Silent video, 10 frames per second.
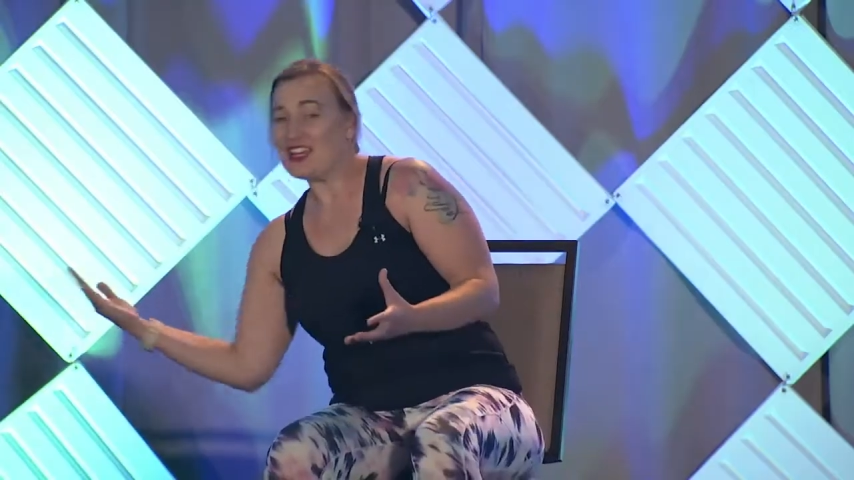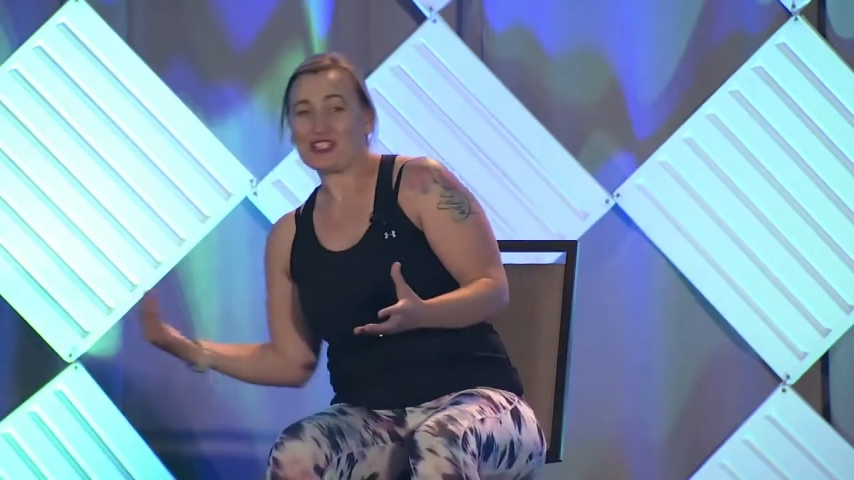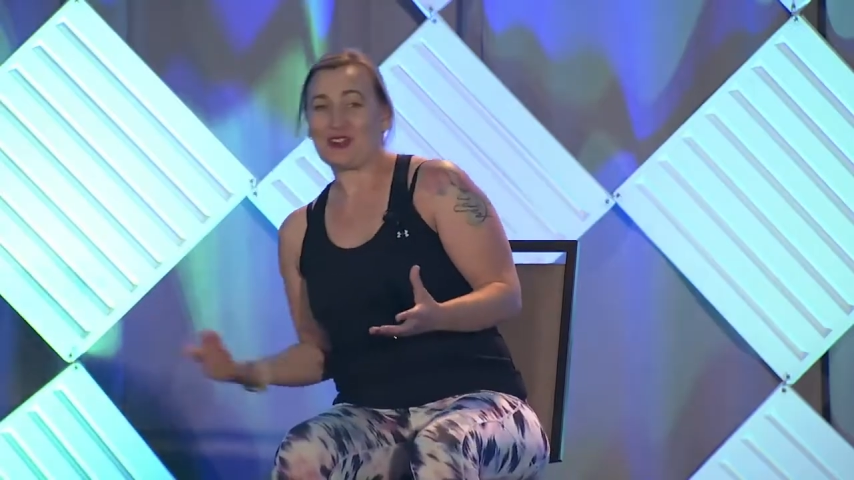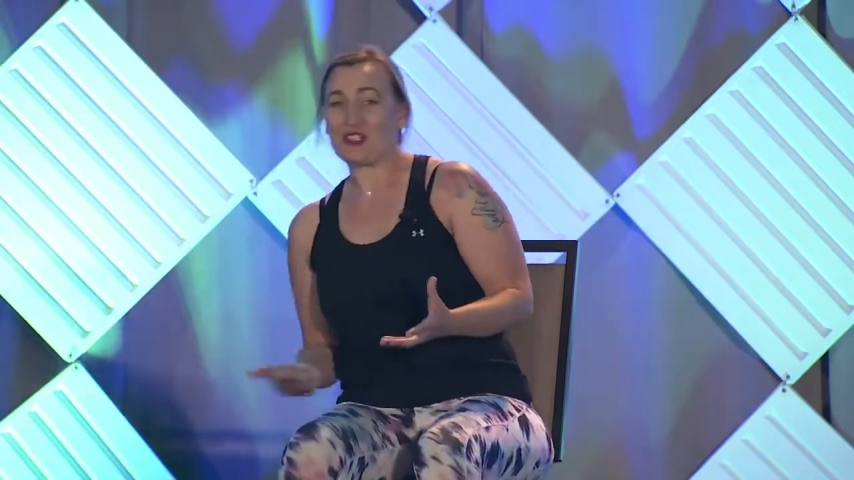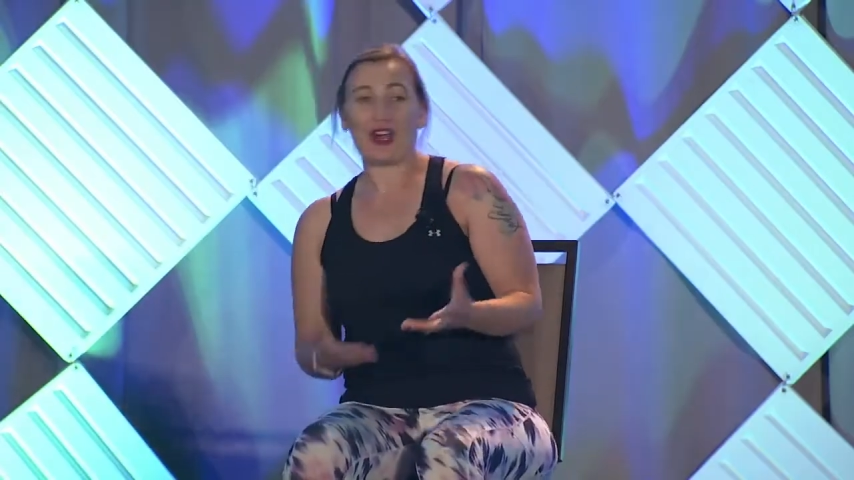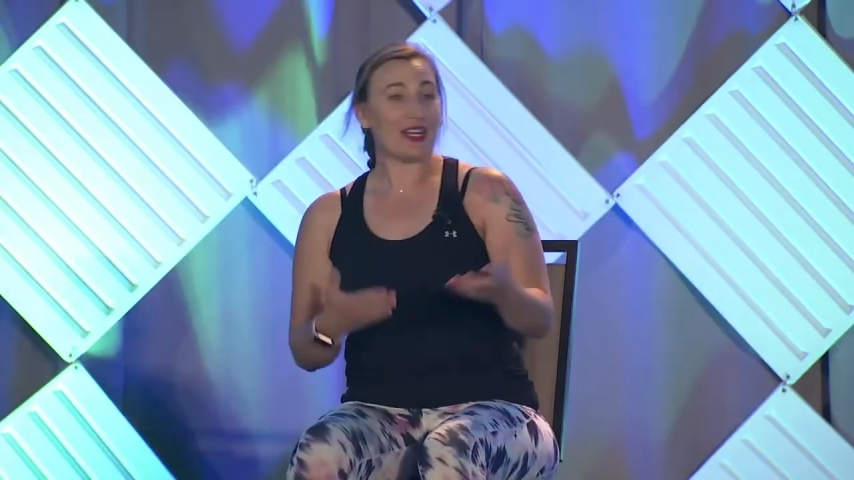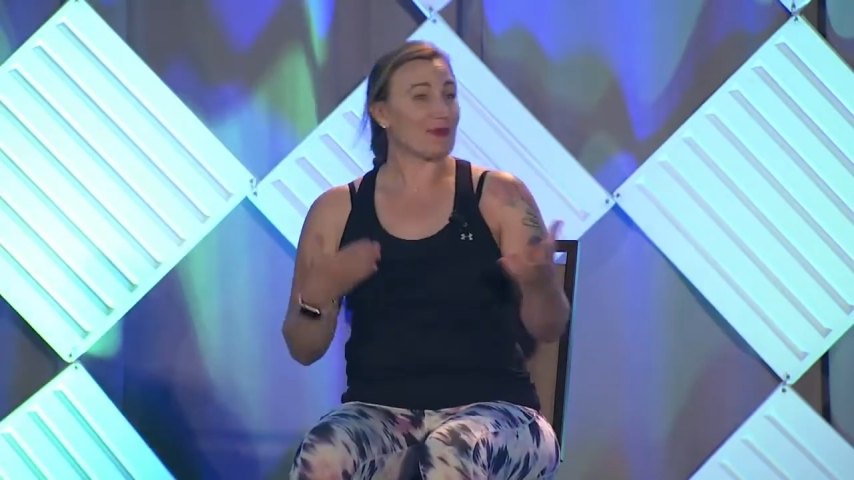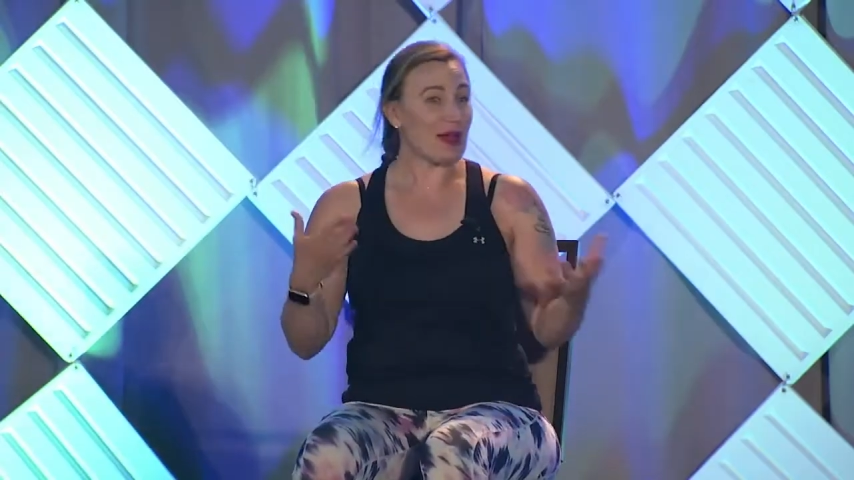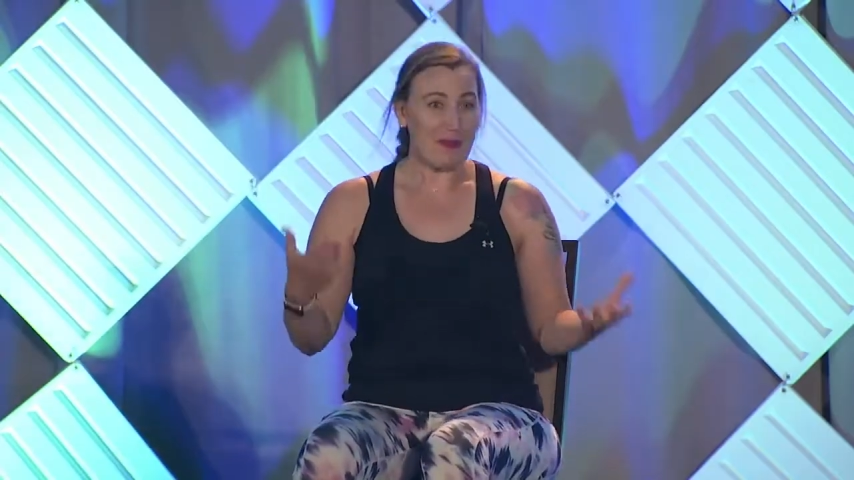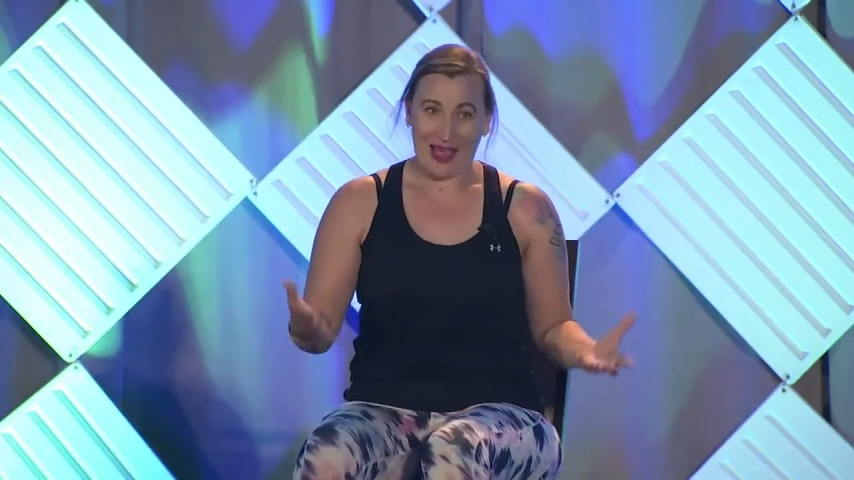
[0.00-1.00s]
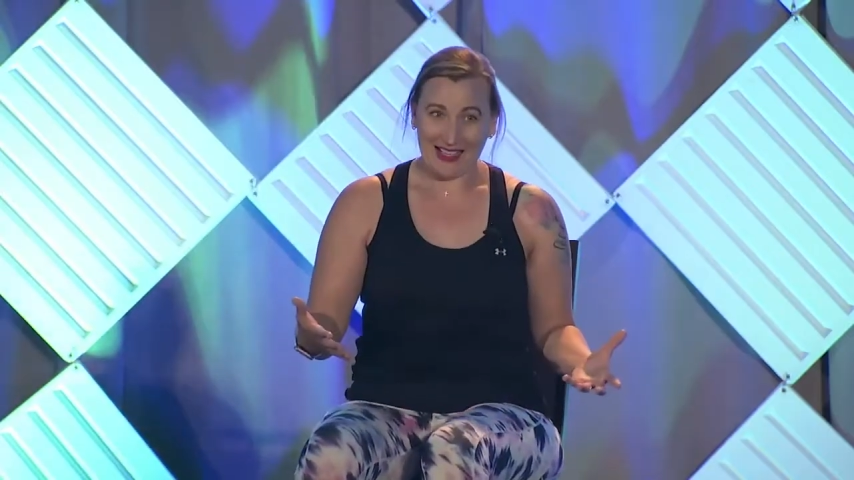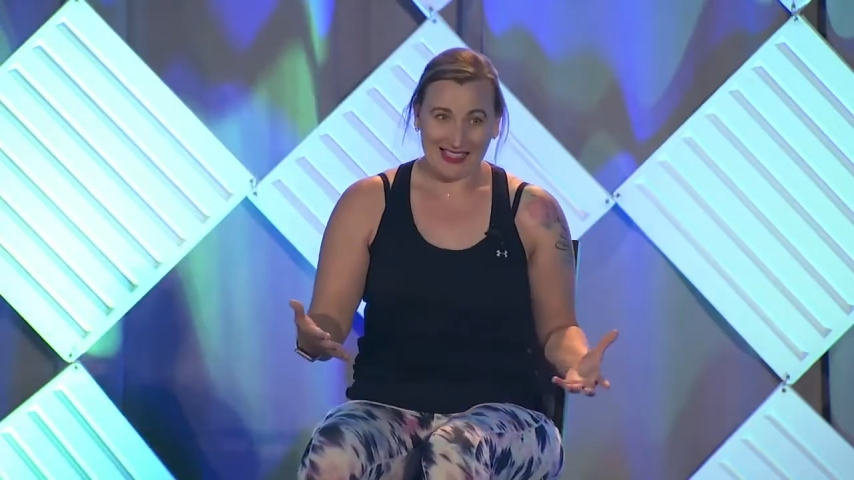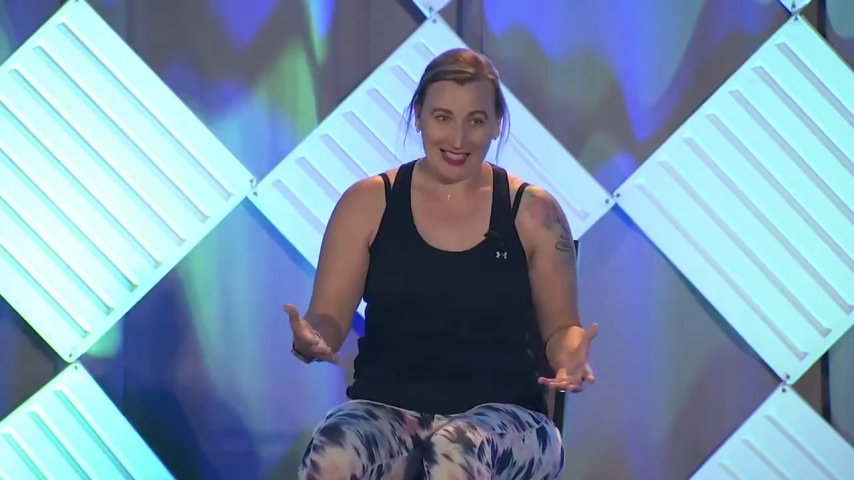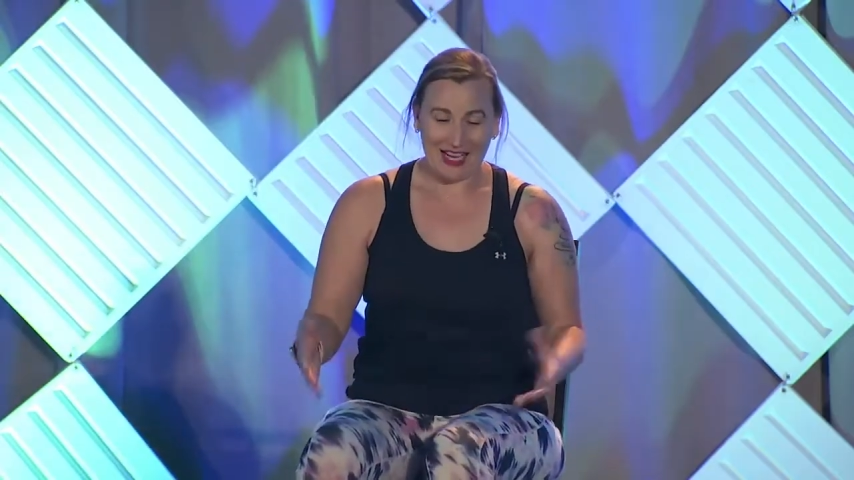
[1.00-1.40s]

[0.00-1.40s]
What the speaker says: So I tried my best,